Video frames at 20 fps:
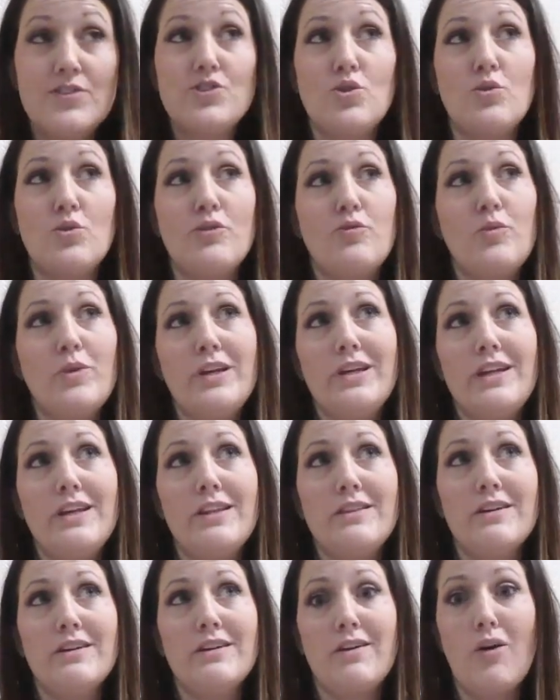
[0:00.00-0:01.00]
So if we
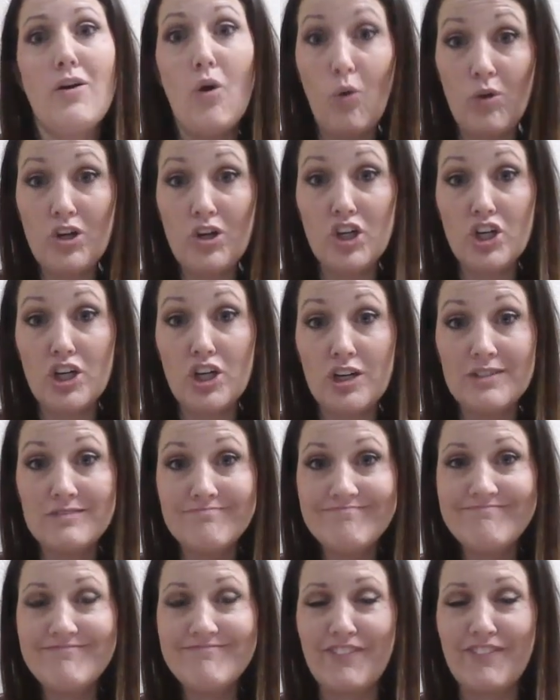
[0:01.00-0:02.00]
need the corner,
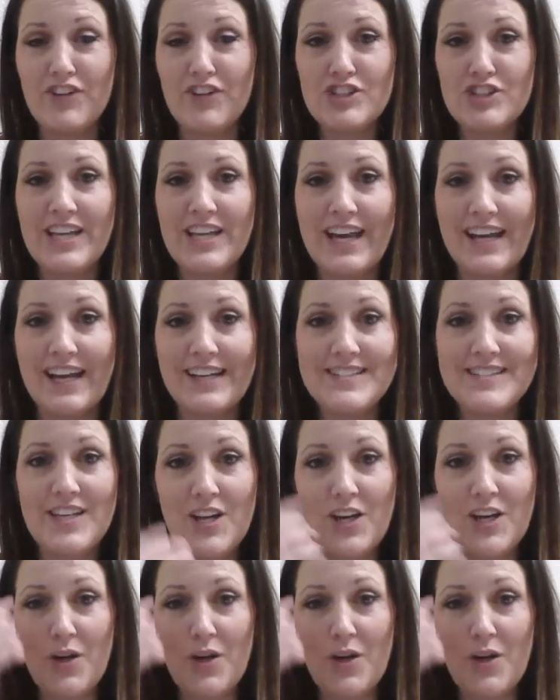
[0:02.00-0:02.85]
the vertex,